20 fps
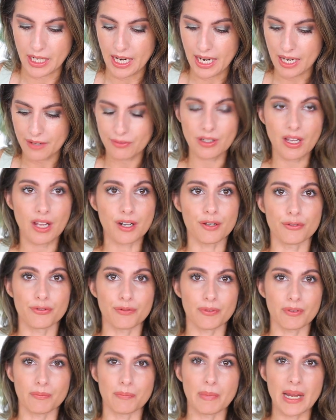I have a lot of
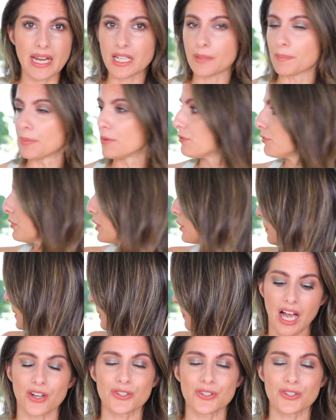makeup in front of me.